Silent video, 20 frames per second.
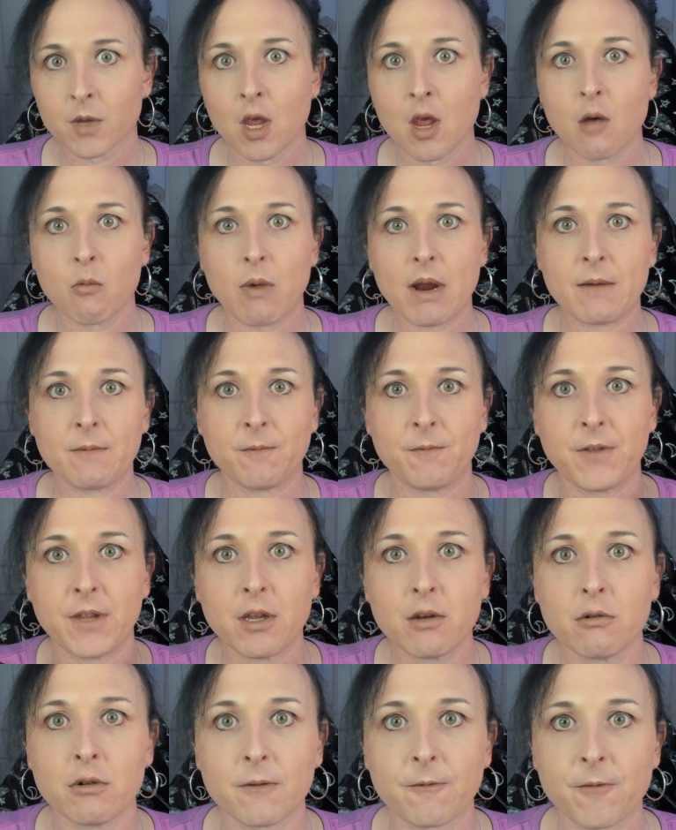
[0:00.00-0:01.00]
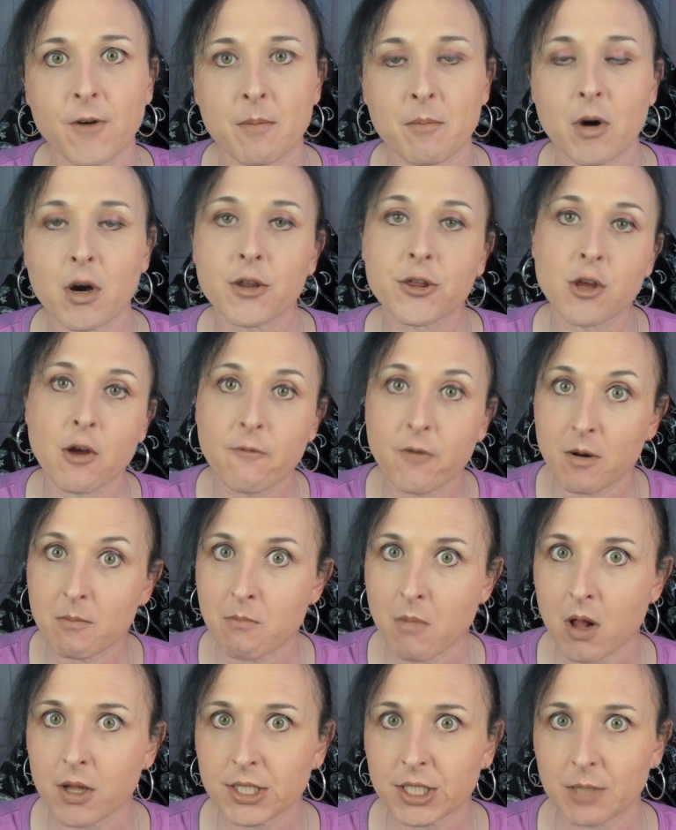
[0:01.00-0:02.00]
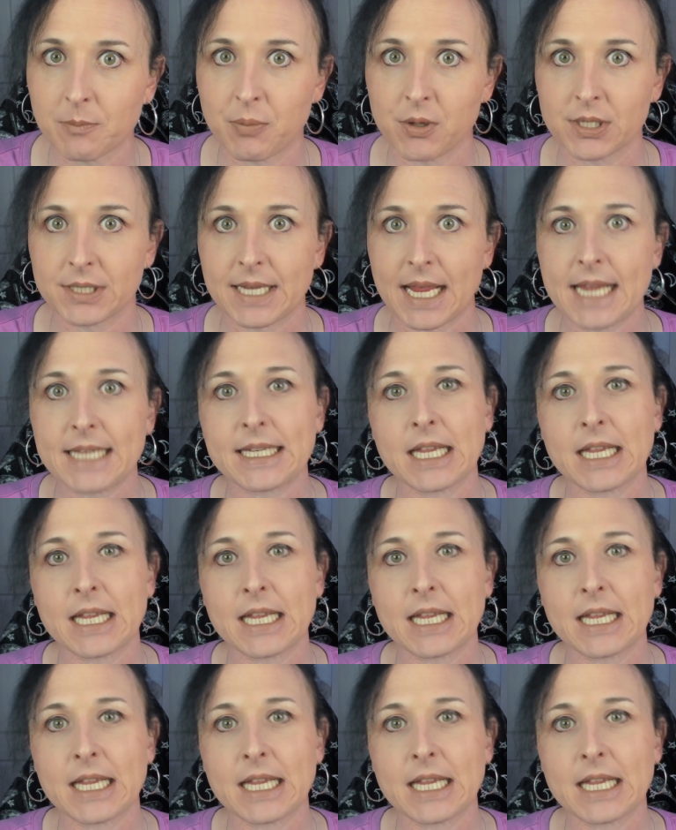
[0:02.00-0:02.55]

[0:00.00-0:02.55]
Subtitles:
when viewed from Earth over multiple days,